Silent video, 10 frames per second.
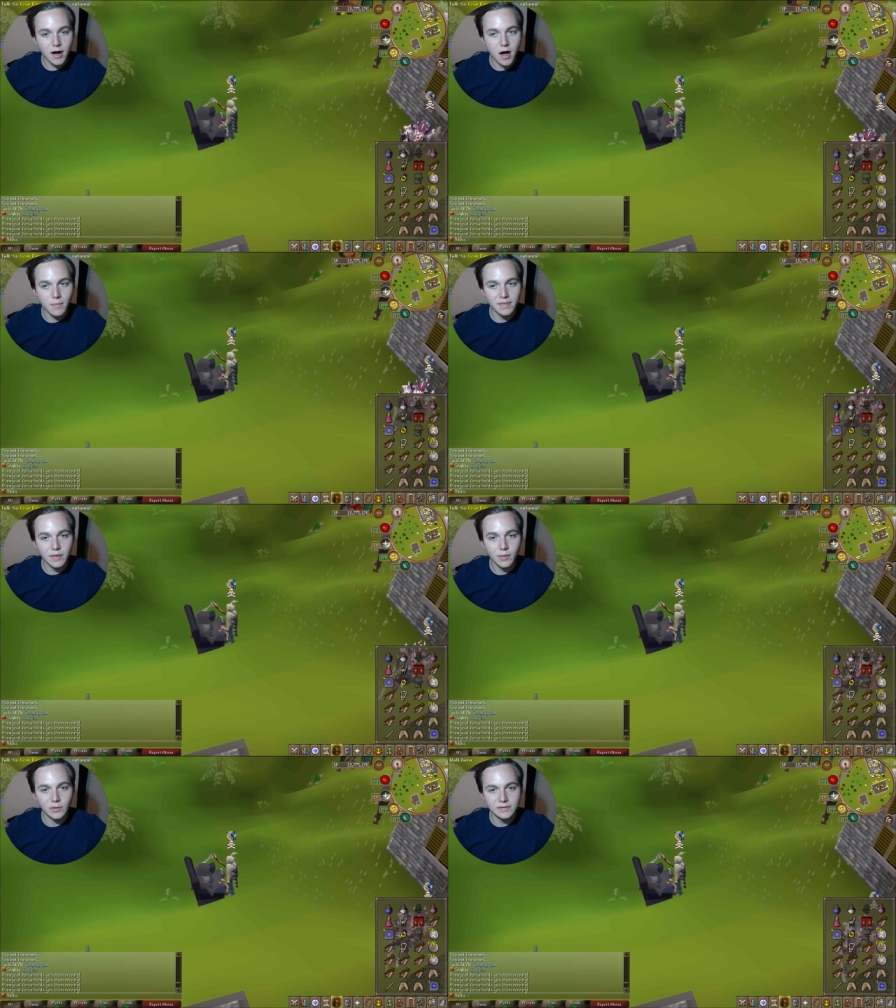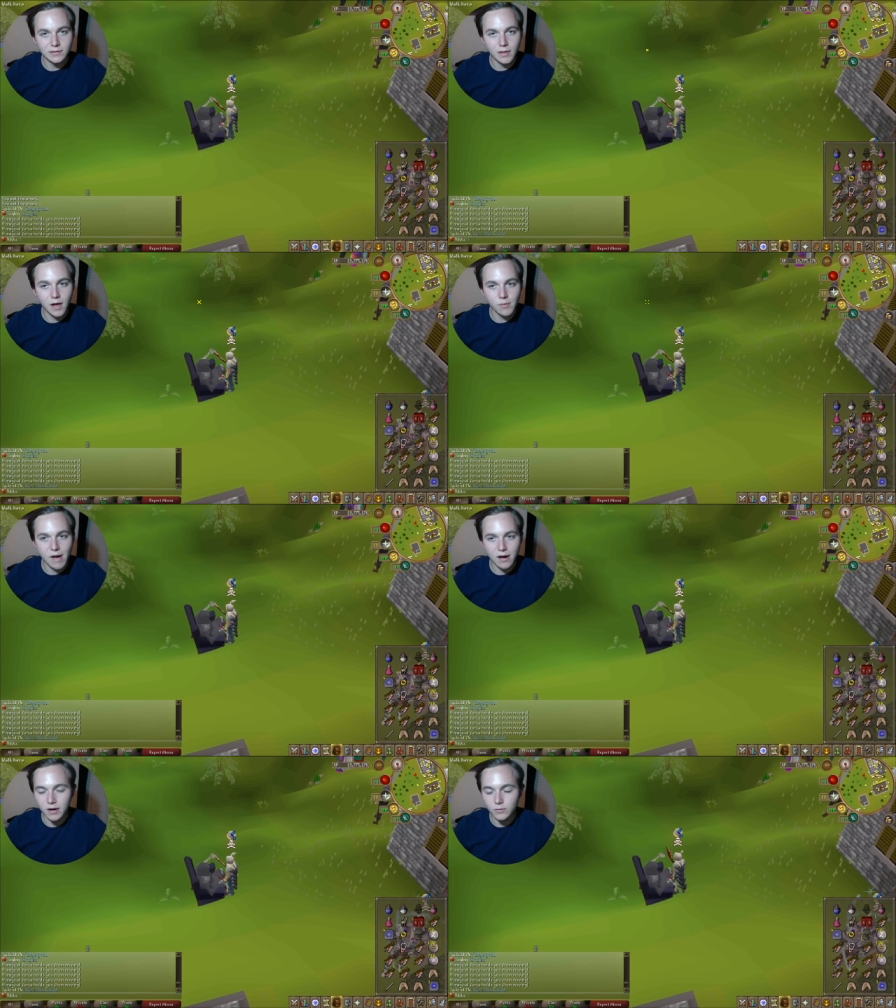Um, and then when we log
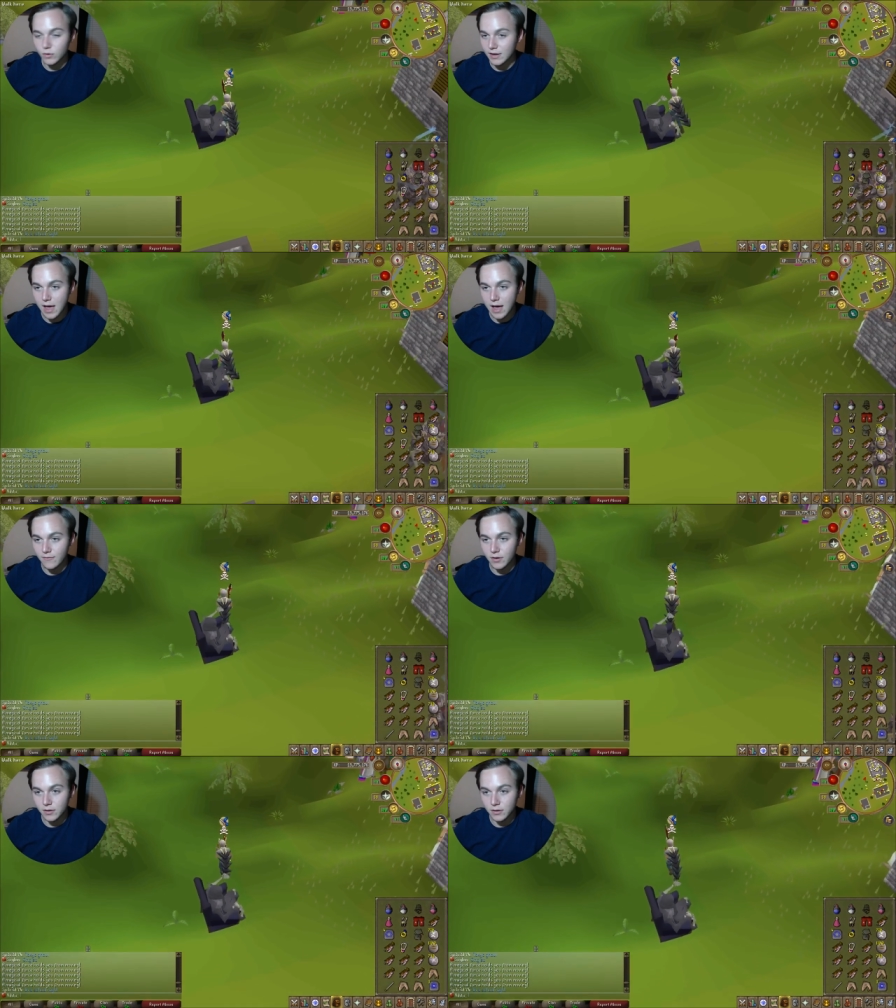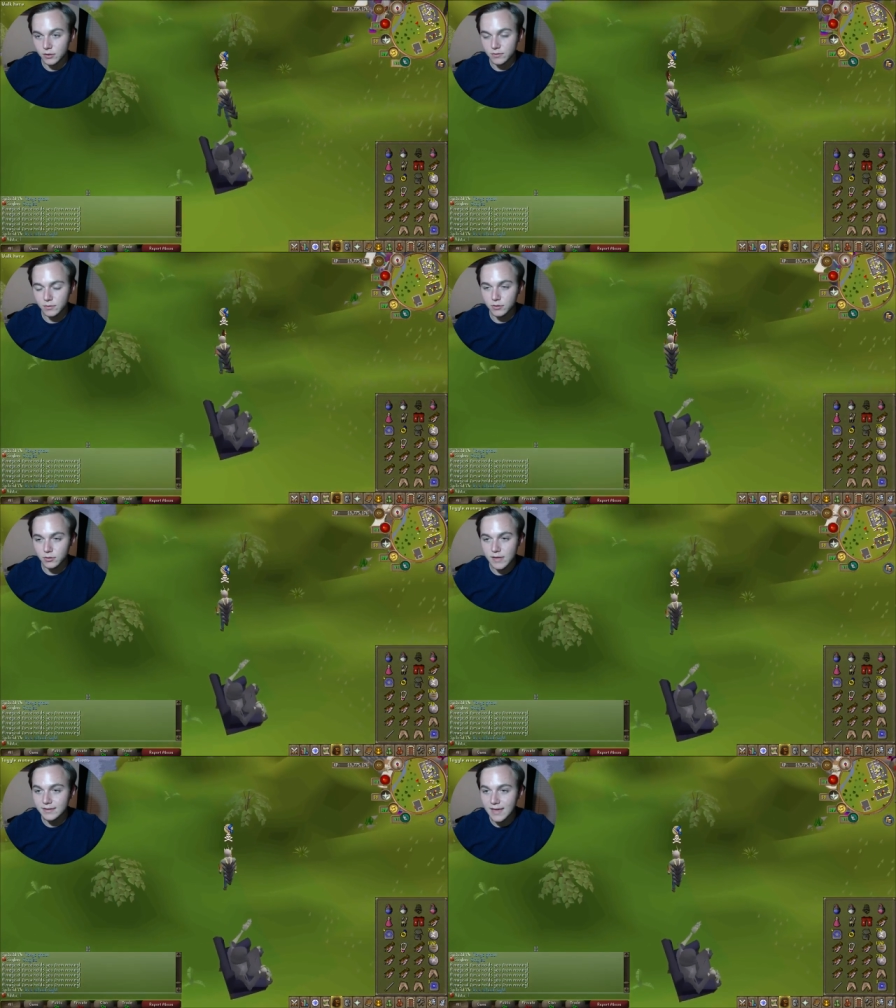back on, we're gonna have a little
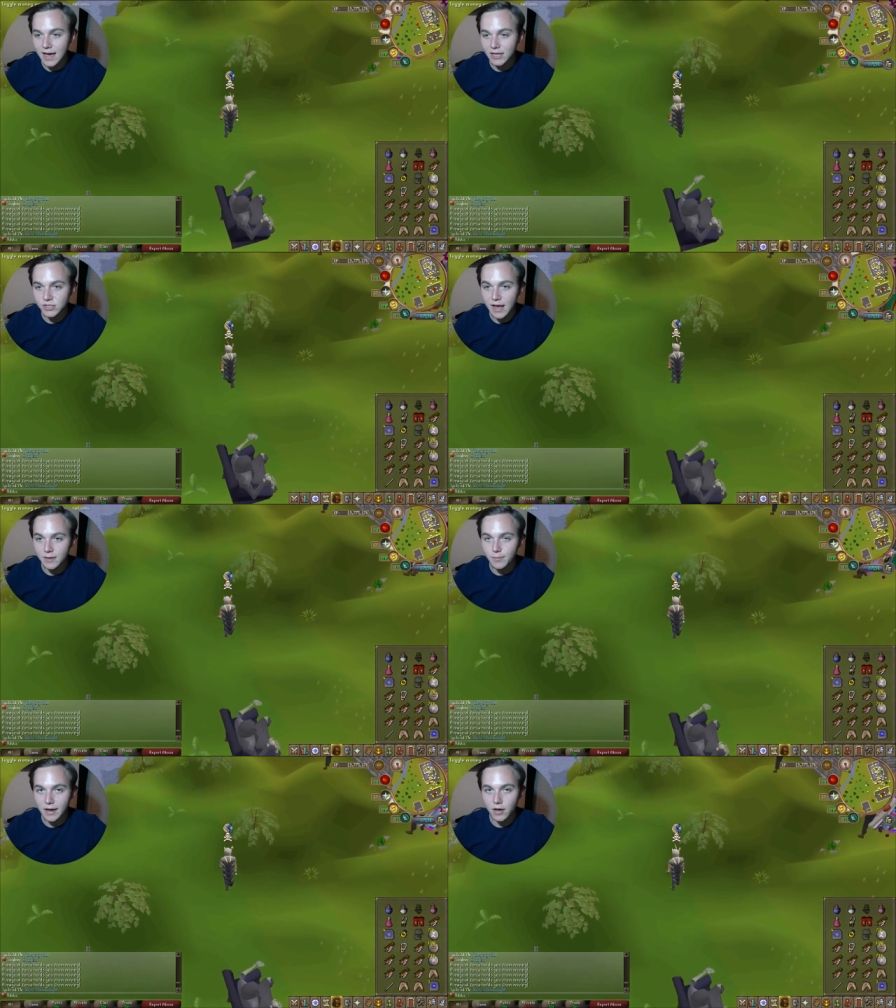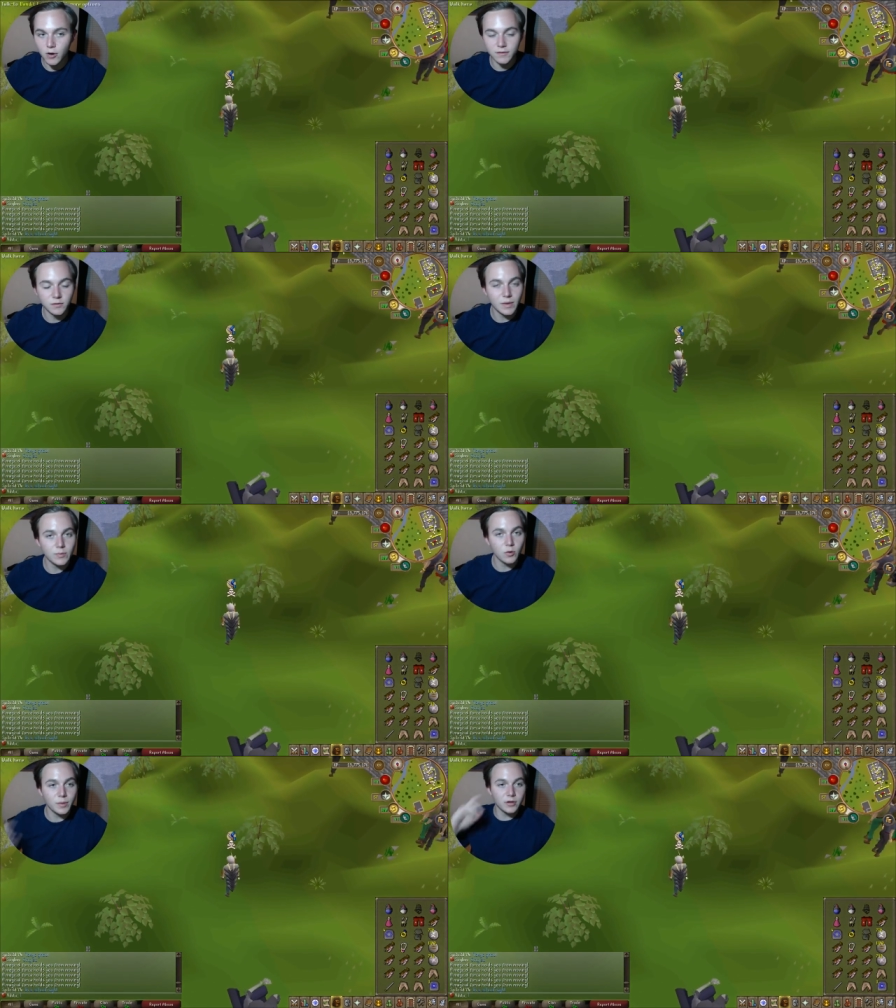little nice cash stack back going. So
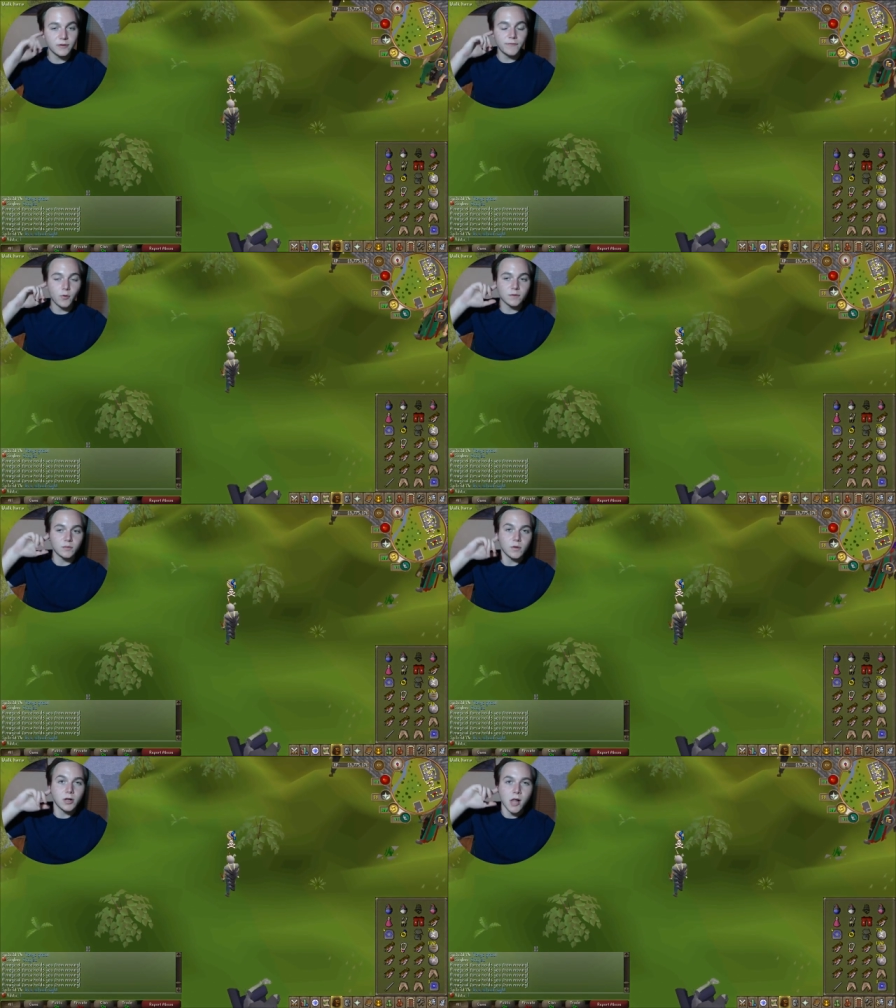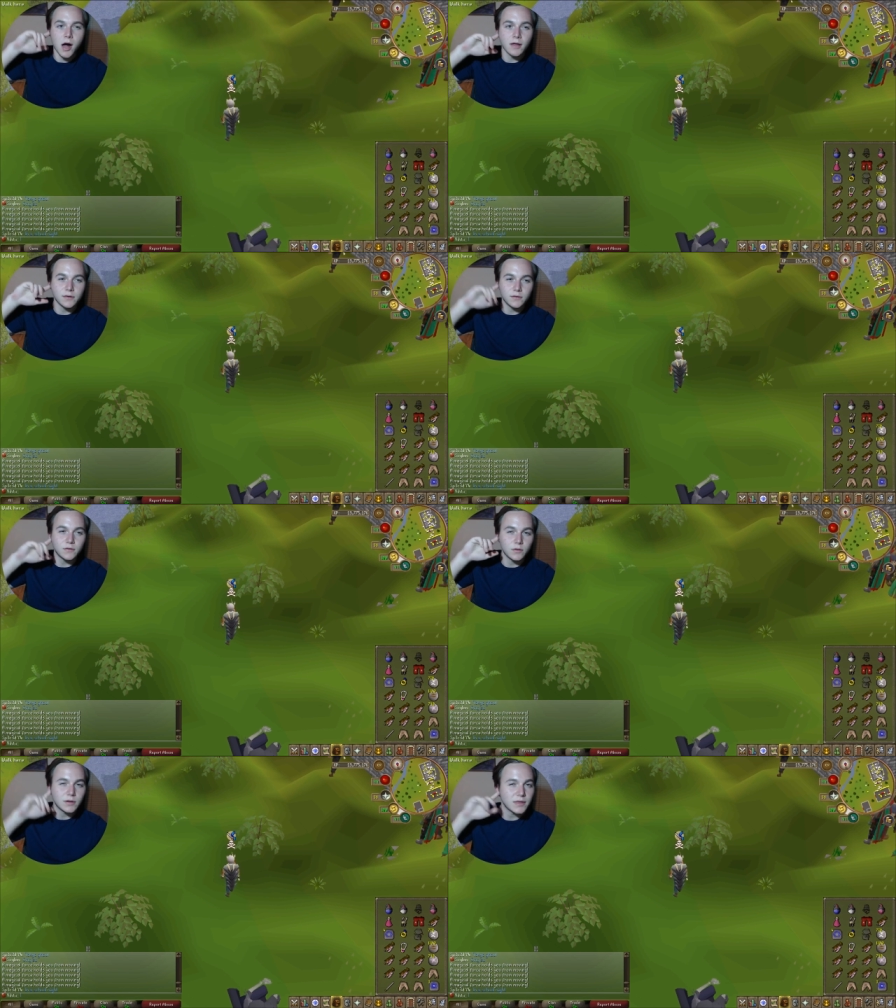maybe we'll be able to afford some
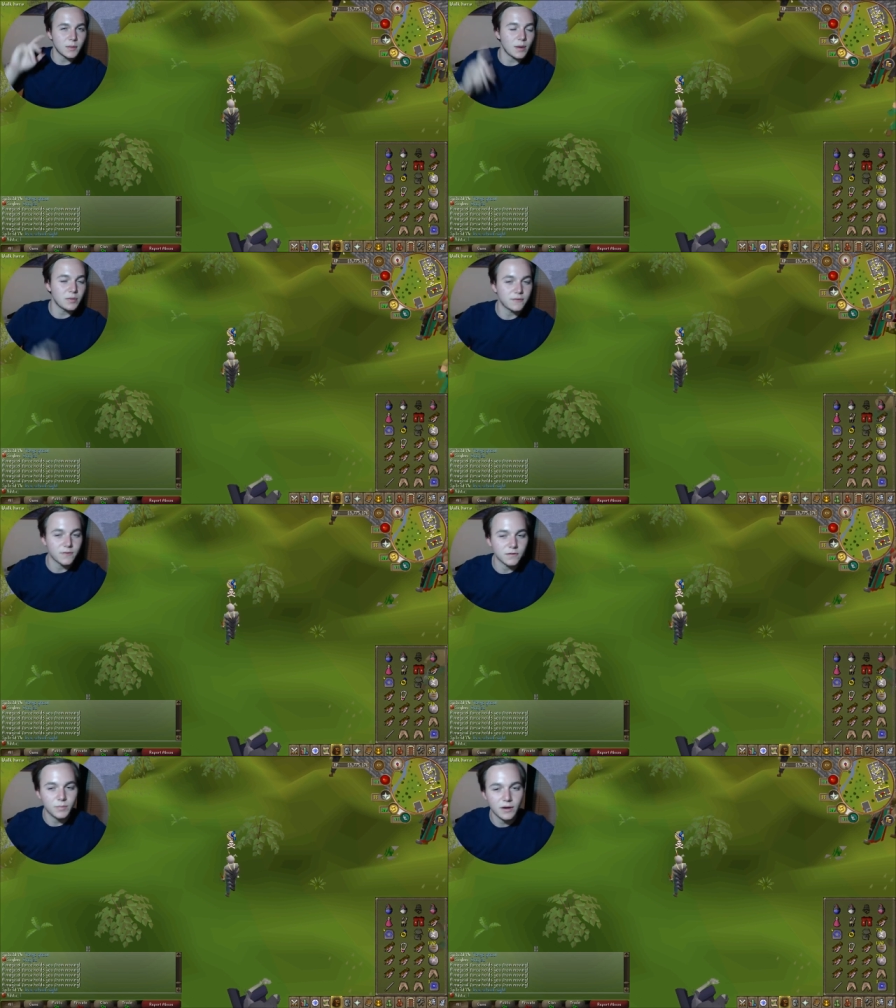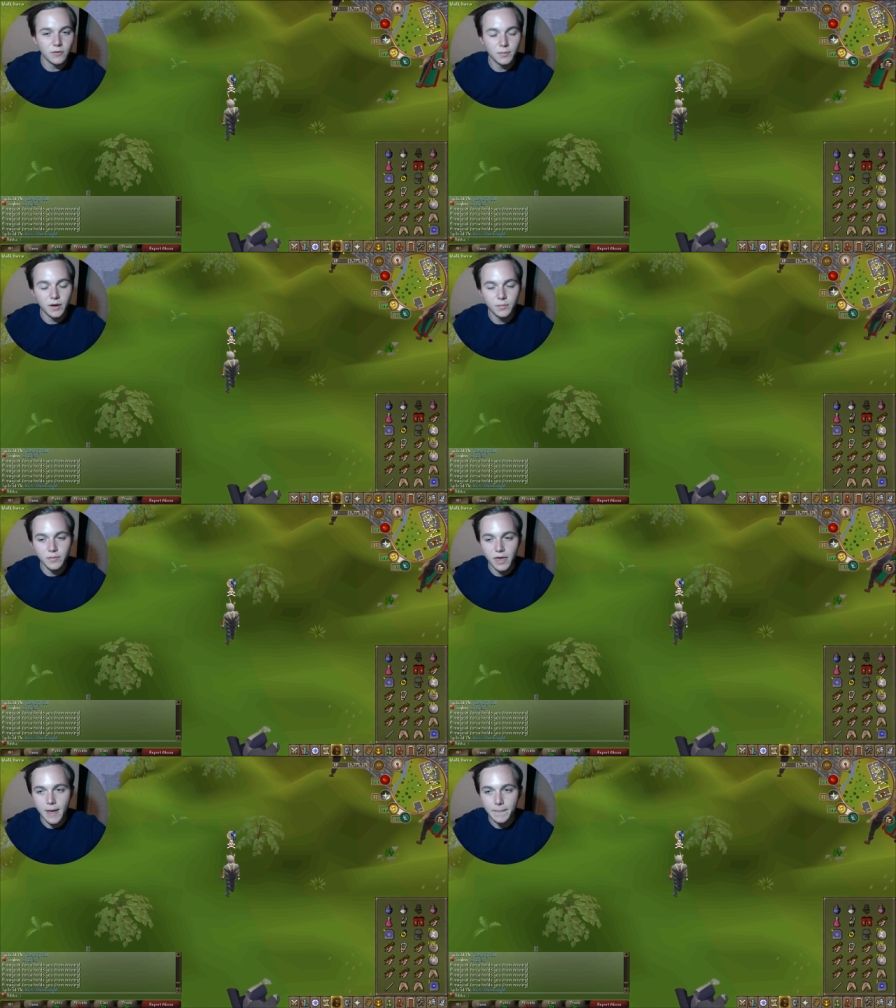claws soon. I think that might be the first spec web I
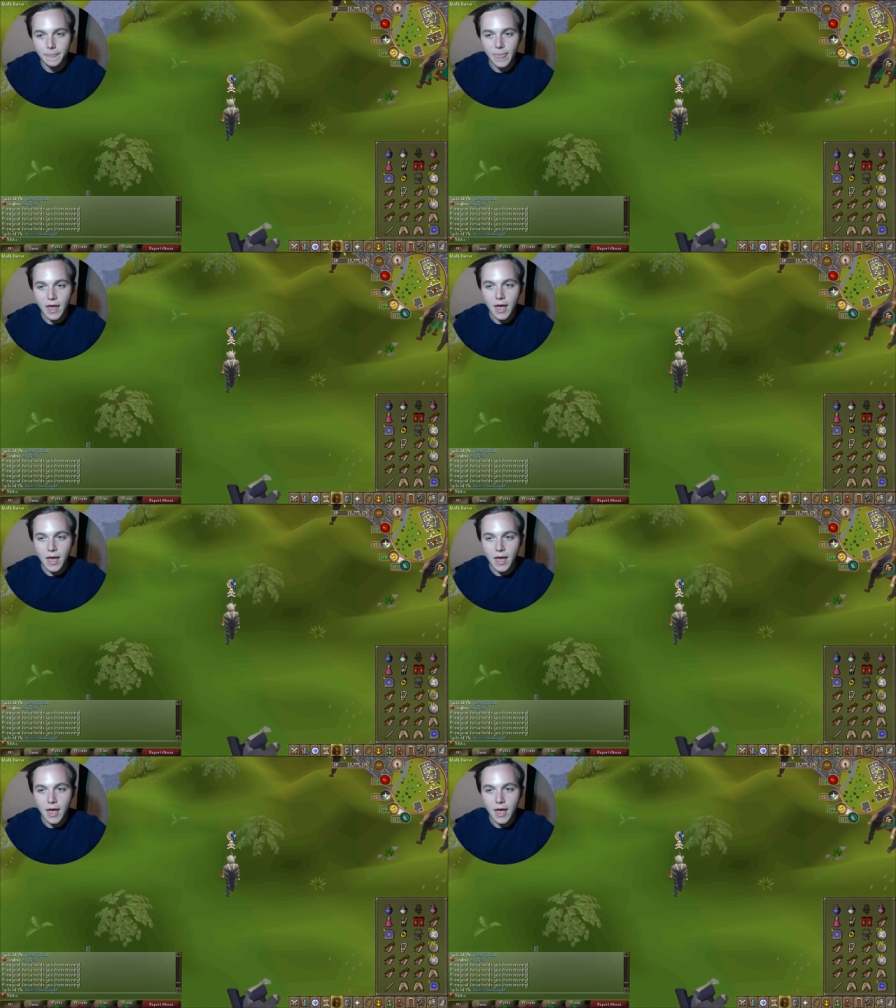get.